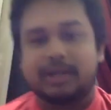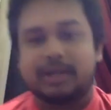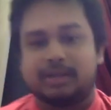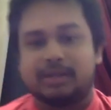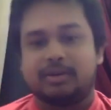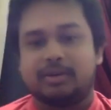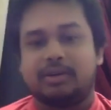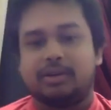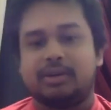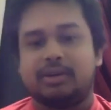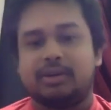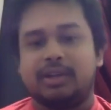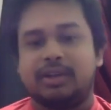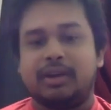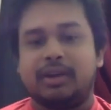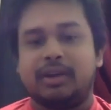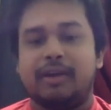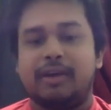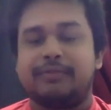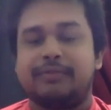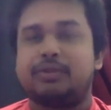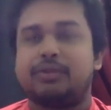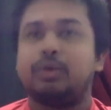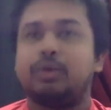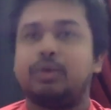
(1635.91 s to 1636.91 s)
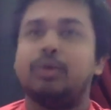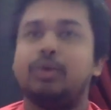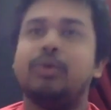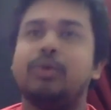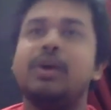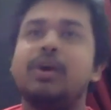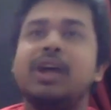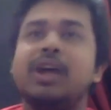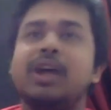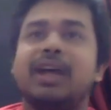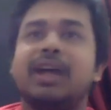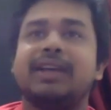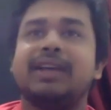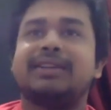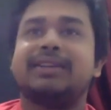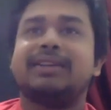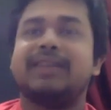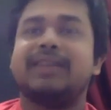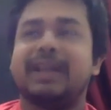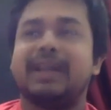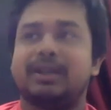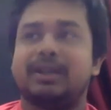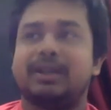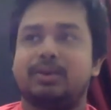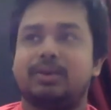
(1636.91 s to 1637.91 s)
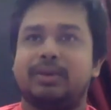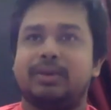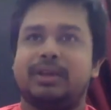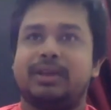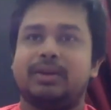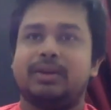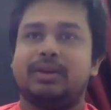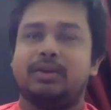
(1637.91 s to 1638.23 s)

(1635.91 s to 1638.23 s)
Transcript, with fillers: You know, you have to set with